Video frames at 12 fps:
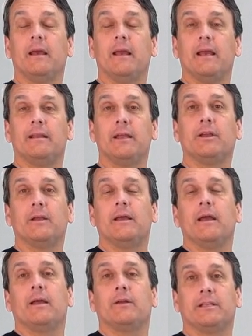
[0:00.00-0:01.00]

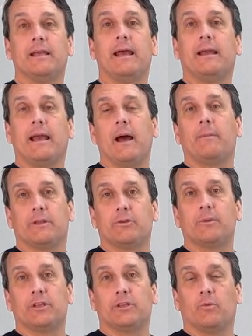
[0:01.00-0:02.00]
Additionally, understanding how
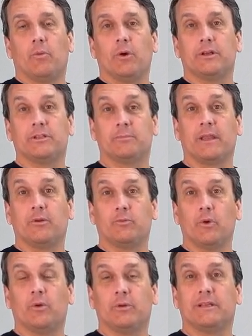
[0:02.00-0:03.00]
persuasion works play a
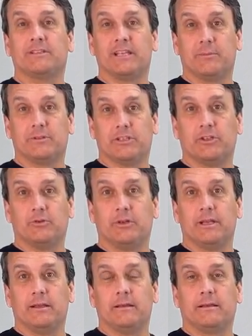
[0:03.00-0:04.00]
role in
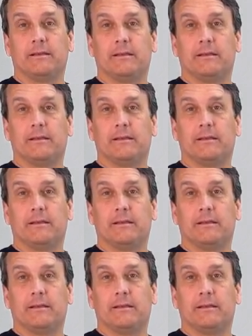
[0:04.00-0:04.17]
cybersecurity,